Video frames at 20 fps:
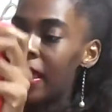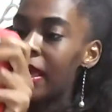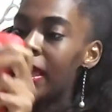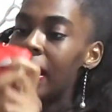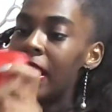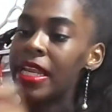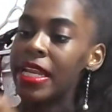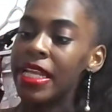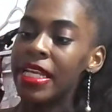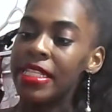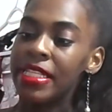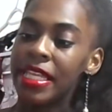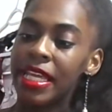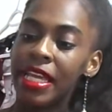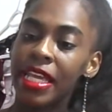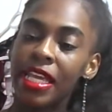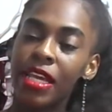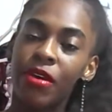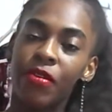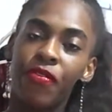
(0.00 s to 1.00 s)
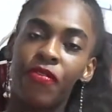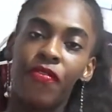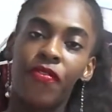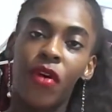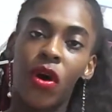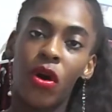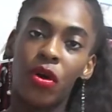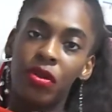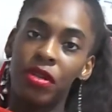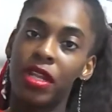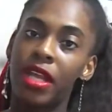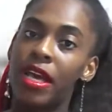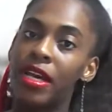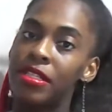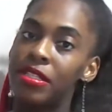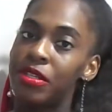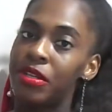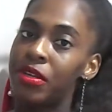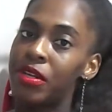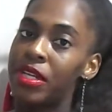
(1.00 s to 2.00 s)
anything faux
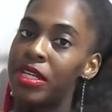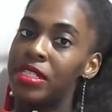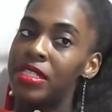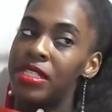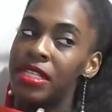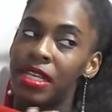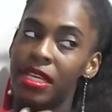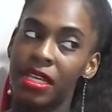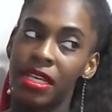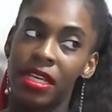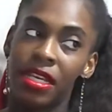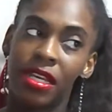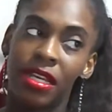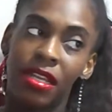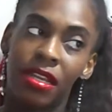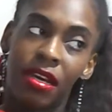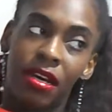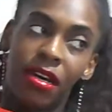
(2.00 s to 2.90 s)
leather is in.